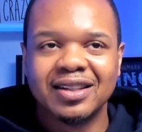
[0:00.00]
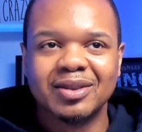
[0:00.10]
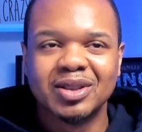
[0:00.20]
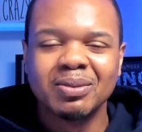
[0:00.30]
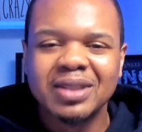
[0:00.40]

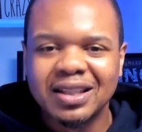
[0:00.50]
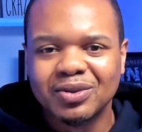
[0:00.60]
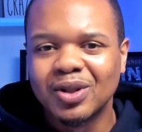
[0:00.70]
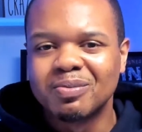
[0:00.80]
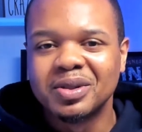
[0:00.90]
Sometimes
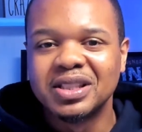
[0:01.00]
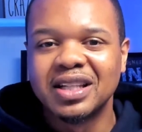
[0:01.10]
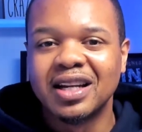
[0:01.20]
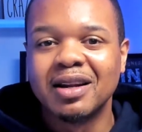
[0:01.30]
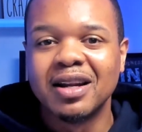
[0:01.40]
we don't
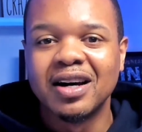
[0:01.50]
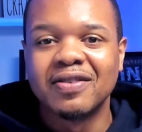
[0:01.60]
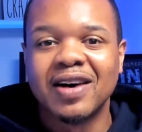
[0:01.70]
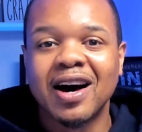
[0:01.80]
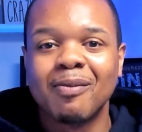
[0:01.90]
appreciate
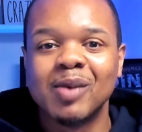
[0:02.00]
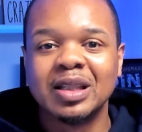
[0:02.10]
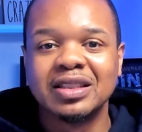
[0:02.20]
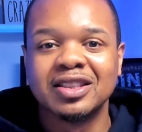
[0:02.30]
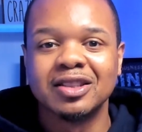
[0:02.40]
enough how
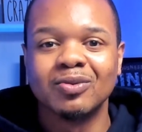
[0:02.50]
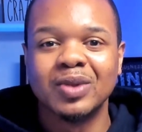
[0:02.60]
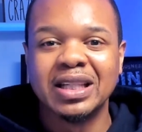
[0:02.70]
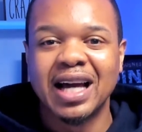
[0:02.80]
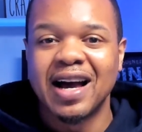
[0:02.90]
much
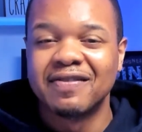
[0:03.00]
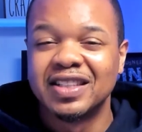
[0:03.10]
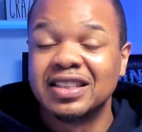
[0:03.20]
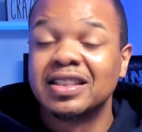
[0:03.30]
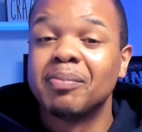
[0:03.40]
we have
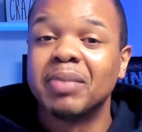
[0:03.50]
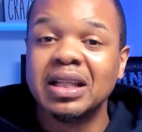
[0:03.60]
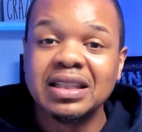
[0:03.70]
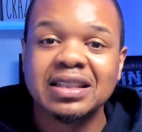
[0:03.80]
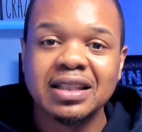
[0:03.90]
just
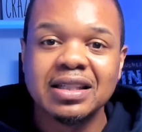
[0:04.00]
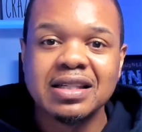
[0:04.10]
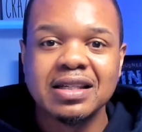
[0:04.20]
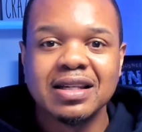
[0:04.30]
stability.